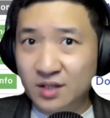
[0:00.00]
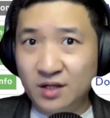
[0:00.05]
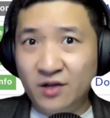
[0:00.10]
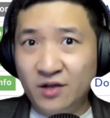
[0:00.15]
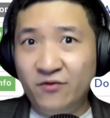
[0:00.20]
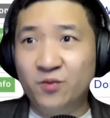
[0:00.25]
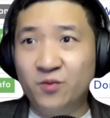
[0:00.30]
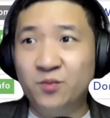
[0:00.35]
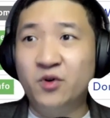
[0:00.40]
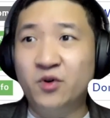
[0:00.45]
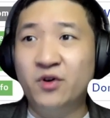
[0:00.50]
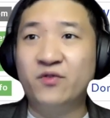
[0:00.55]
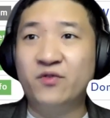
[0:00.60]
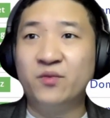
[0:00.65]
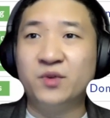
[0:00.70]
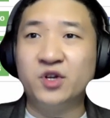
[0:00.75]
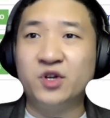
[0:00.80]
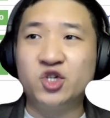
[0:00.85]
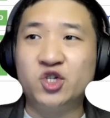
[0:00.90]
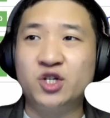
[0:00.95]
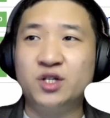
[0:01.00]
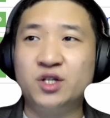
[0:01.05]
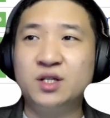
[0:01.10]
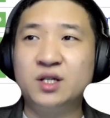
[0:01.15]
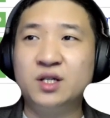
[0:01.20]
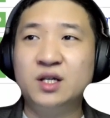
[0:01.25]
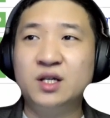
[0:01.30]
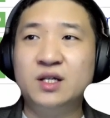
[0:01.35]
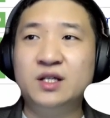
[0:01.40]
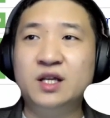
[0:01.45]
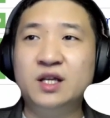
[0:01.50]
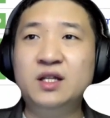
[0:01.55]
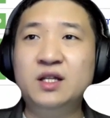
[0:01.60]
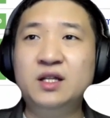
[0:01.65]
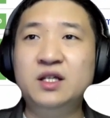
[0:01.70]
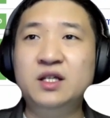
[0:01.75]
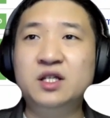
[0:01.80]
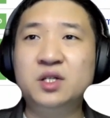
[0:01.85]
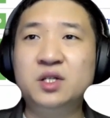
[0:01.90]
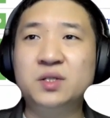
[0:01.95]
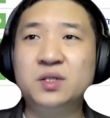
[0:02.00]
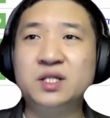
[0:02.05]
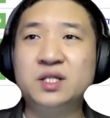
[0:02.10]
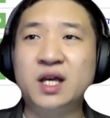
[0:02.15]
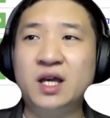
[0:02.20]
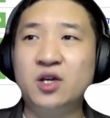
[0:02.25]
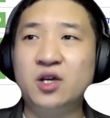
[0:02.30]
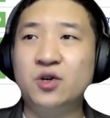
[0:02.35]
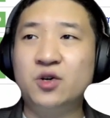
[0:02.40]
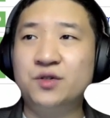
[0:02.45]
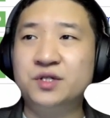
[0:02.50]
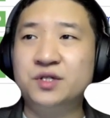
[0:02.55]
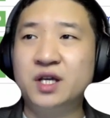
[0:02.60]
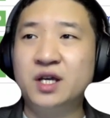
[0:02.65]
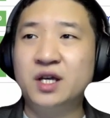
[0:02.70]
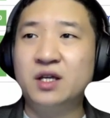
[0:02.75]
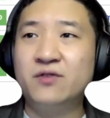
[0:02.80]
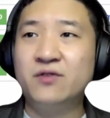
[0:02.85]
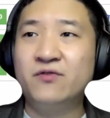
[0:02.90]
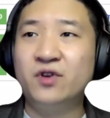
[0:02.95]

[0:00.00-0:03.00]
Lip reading: for more information. Then in terms of tag contact,